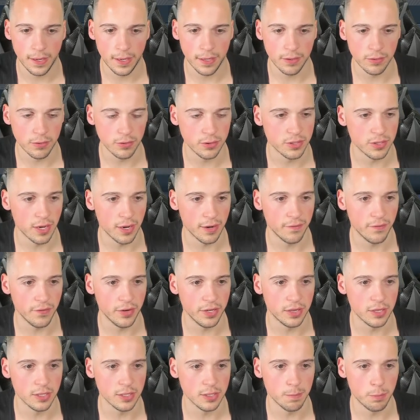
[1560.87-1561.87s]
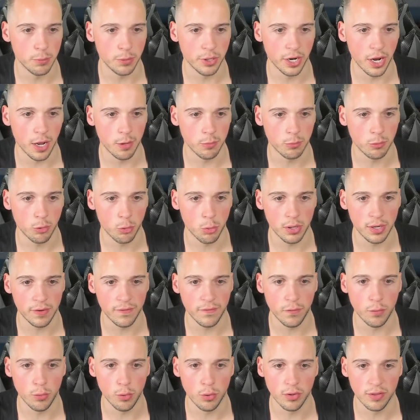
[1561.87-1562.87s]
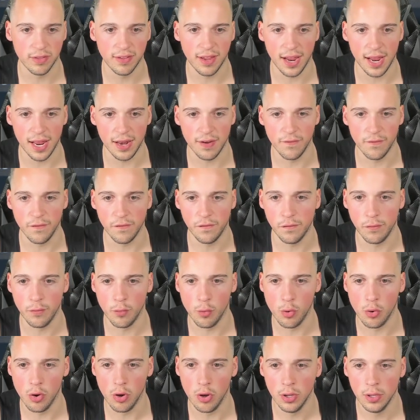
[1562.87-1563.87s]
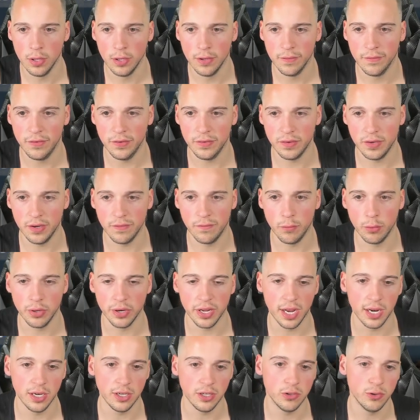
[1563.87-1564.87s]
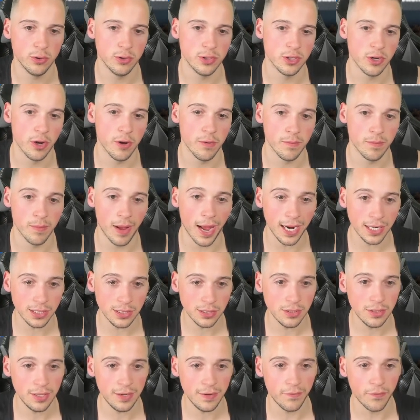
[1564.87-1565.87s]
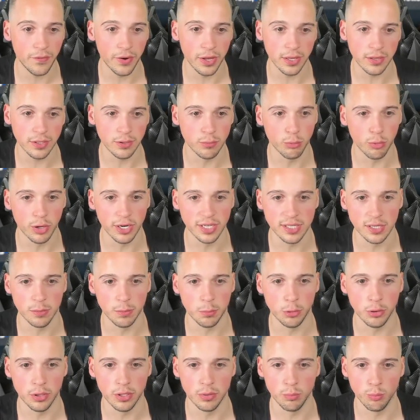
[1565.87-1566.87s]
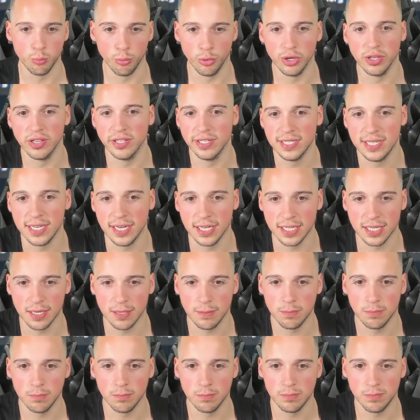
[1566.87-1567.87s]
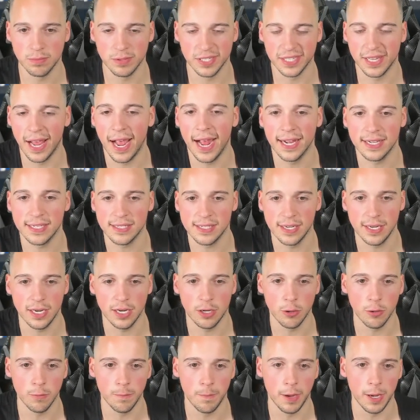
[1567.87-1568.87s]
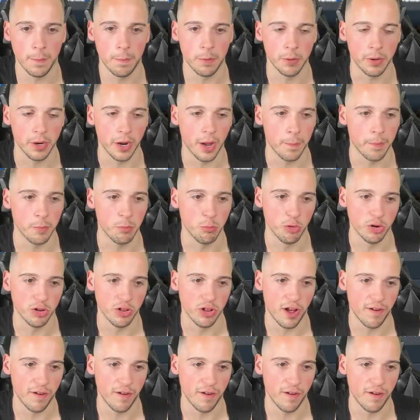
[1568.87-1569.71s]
It looks like Victor's putting up 24, 10, 4, 50, 40, 82. So actually fairly reasonable and realistic stats he could be putting up in real